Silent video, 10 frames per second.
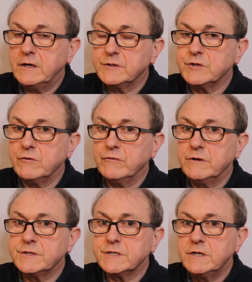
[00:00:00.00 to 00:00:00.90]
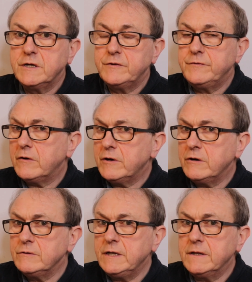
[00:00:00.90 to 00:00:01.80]
Taurus not
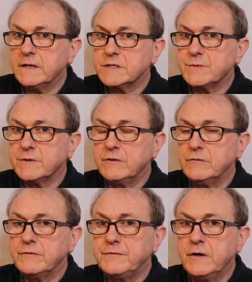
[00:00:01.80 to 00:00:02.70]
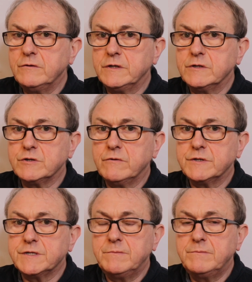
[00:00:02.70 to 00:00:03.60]
only links with the North Node in
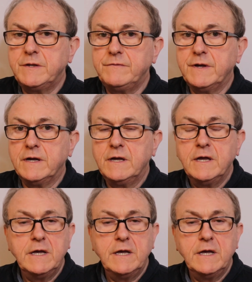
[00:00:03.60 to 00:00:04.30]
Taurus on Monday,